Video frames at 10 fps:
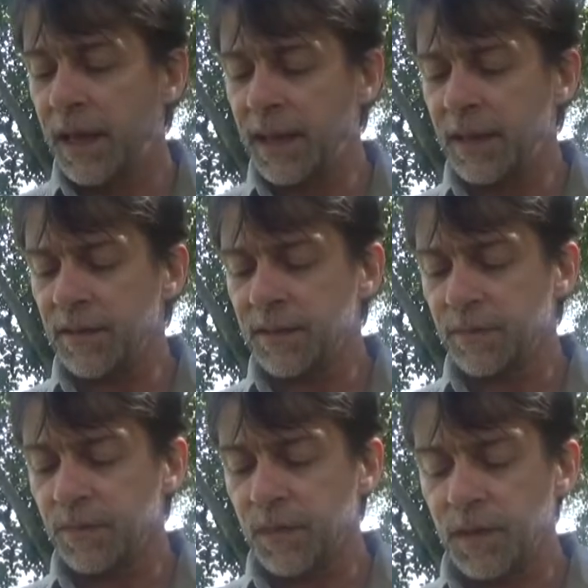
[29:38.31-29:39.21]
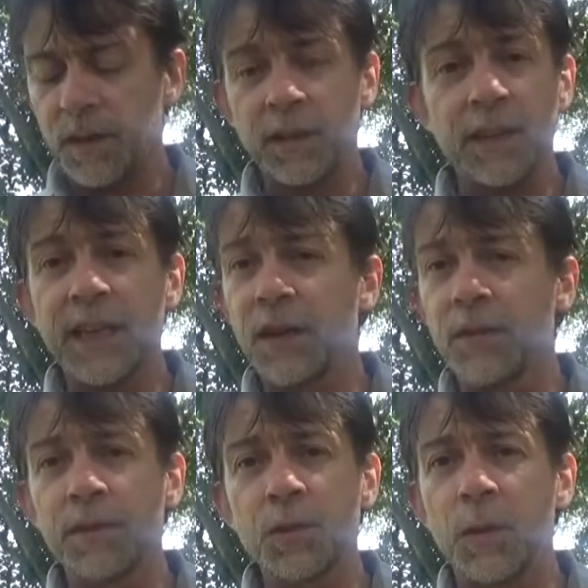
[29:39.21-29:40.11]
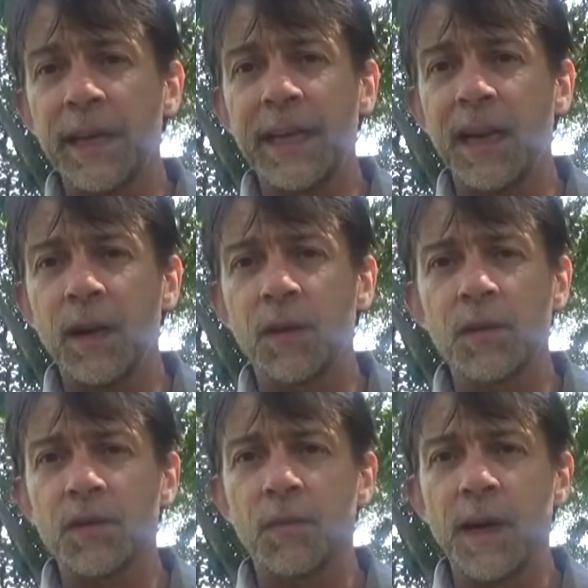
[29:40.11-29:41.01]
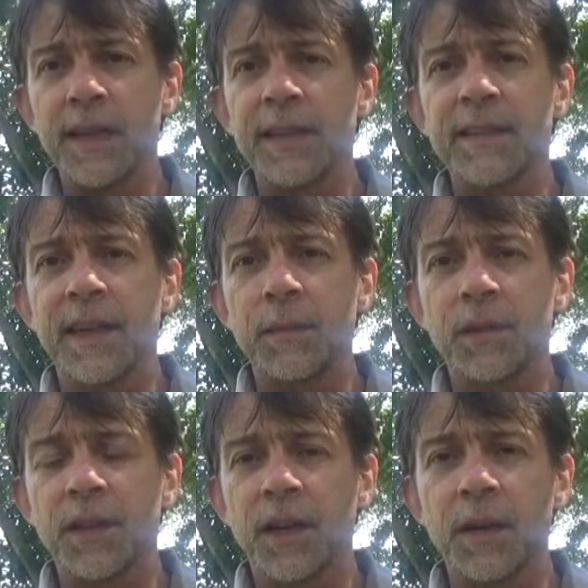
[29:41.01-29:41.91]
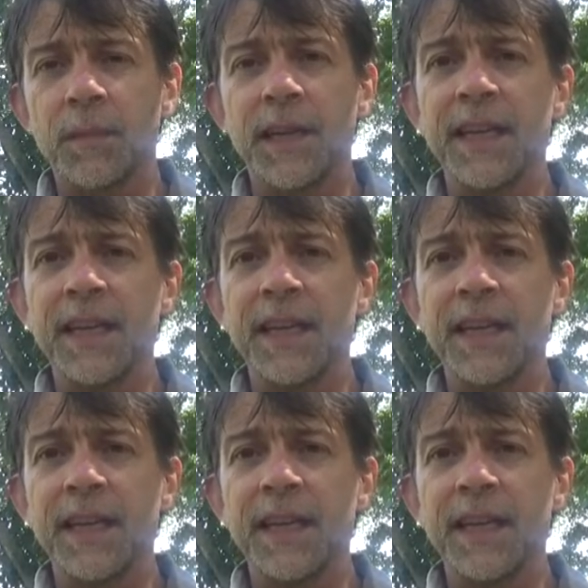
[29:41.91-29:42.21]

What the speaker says: and you get over 20 hours of walking time with the Garmin.